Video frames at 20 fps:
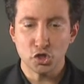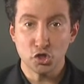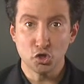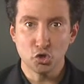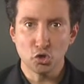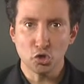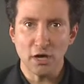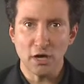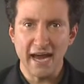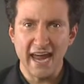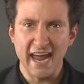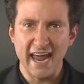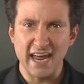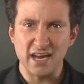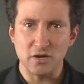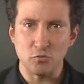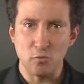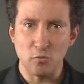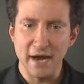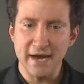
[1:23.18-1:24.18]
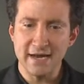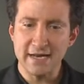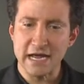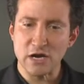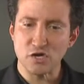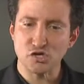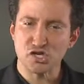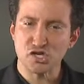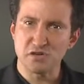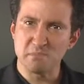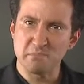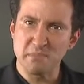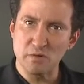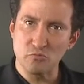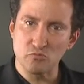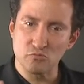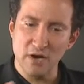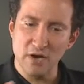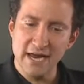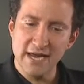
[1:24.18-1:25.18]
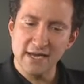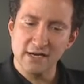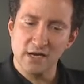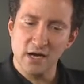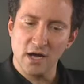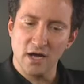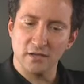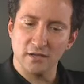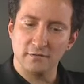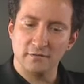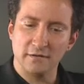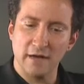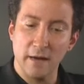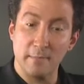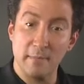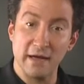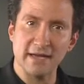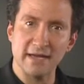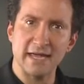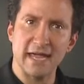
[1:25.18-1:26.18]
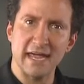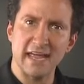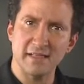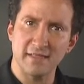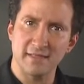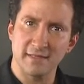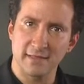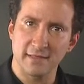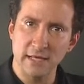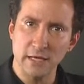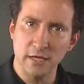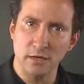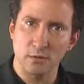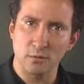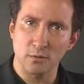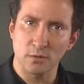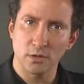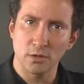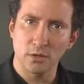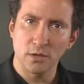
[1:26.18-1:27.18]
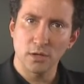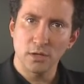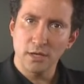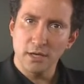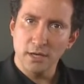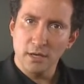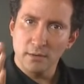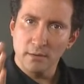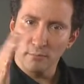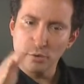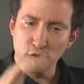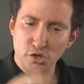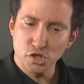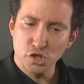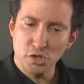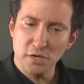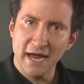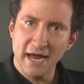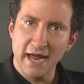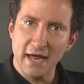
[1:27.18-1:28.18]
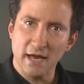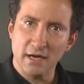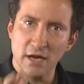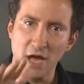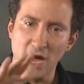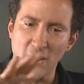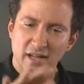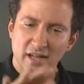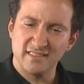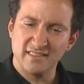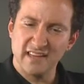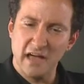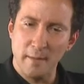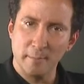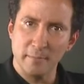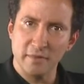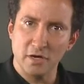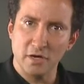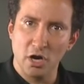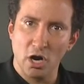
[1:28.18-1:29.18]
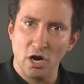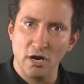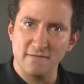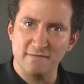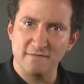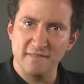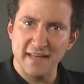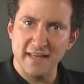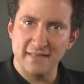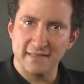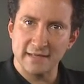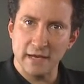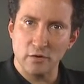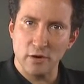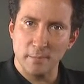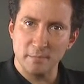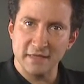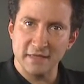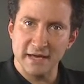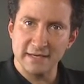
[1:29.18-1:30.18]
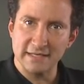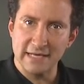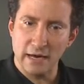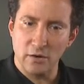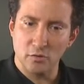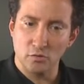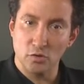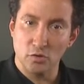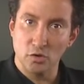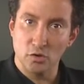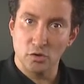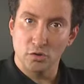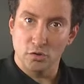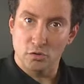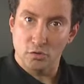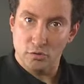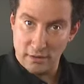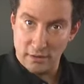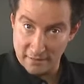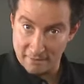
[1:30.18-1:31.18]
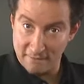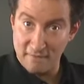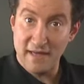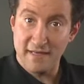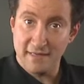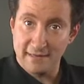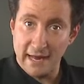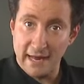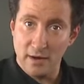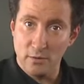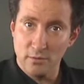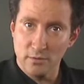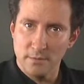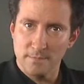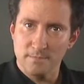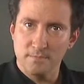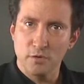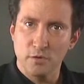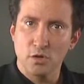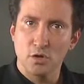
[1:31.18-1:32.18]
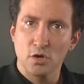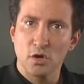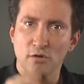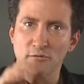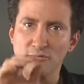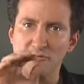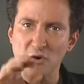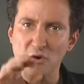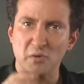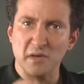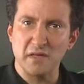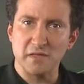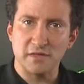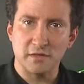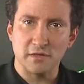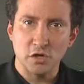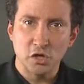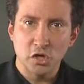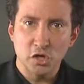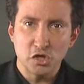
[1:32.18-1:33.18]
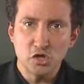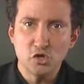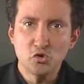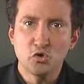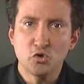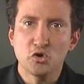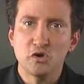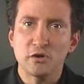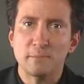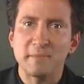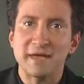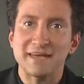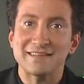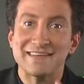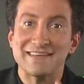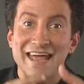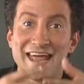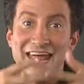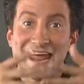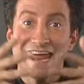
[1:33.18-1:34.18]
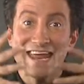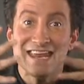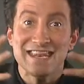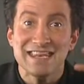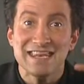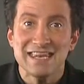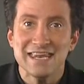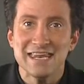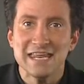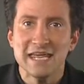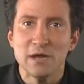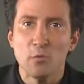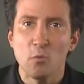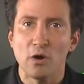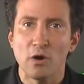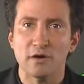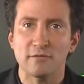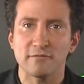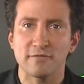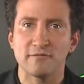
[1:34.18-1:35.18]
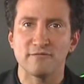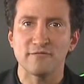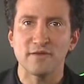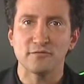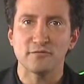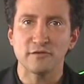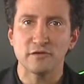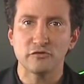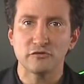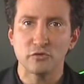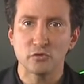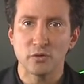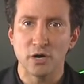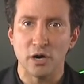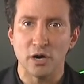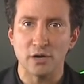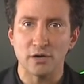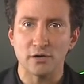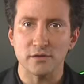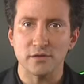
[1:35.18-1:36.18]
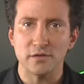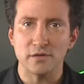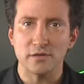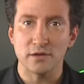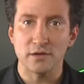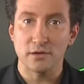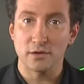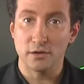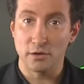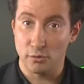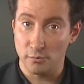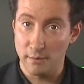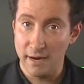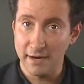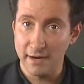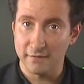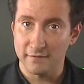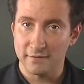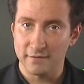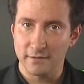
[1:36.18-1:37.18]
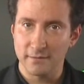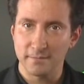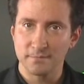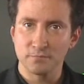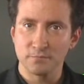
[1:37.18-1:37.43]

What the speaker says: Your hand right now should be right on top. I can't see you. Put your hand on top of the card face down, upside down. It's face down. Focus. You could have picked any one of the 52 cards, correct?